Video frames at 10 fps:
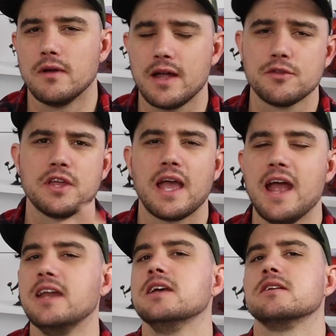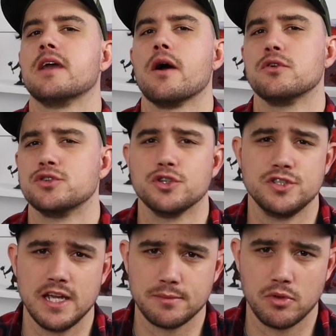I don't think any encounter
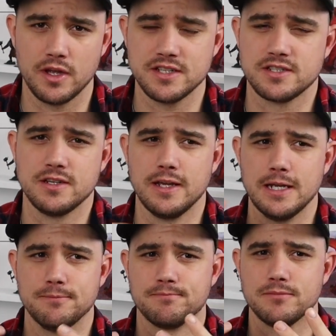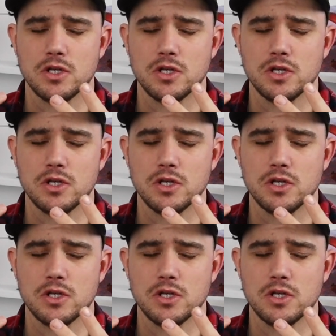should take place in a